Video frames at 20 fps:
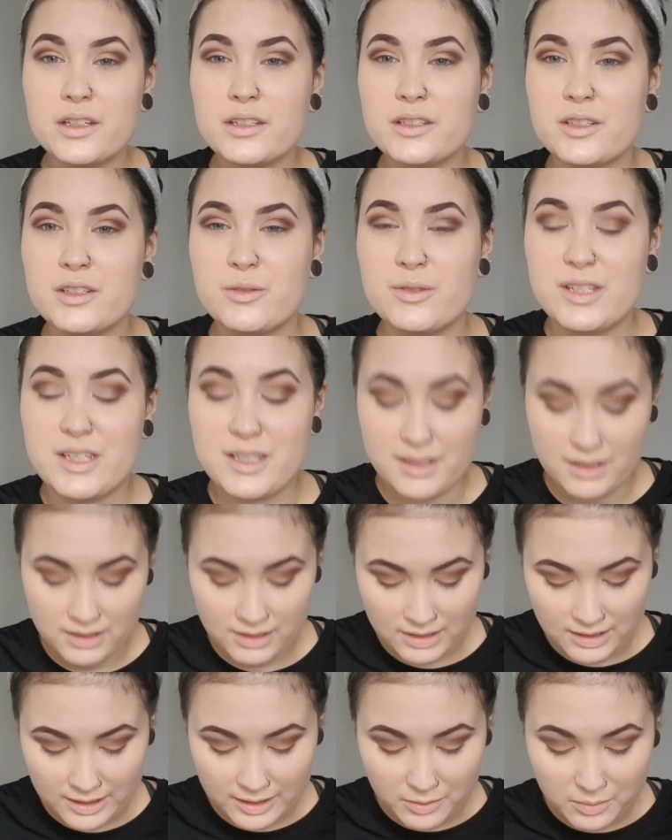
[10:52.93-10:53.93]
So this
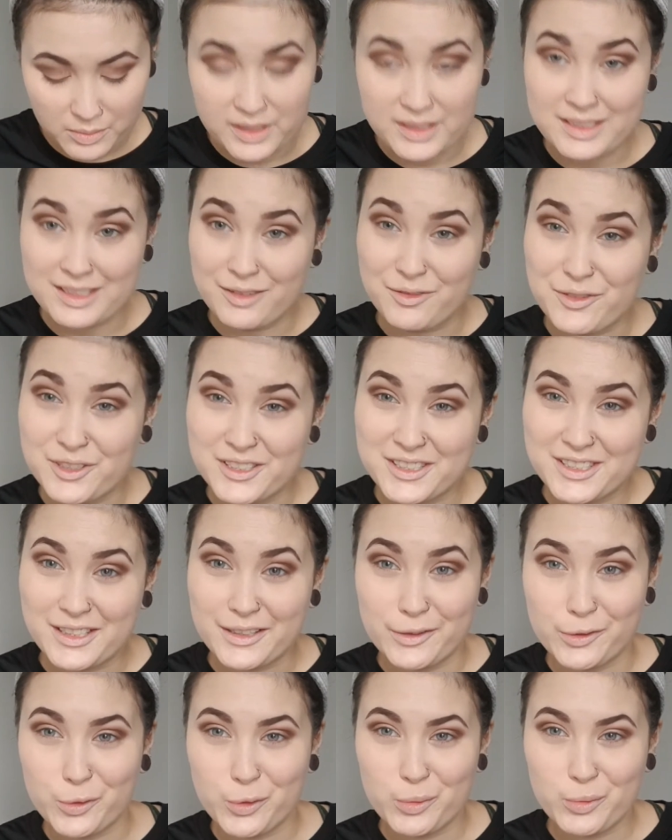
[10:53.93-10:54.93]
is a little bit different
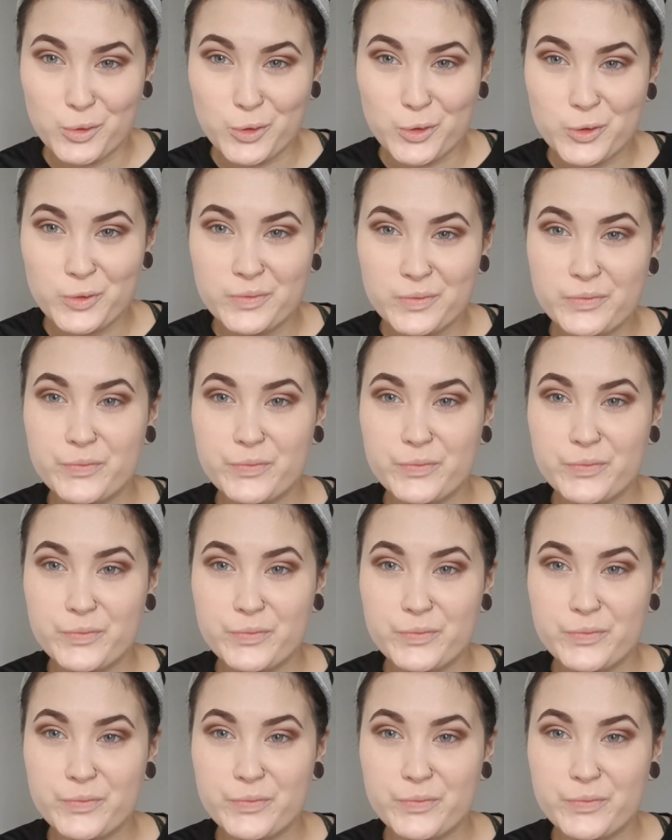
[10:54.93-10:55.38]
than normal,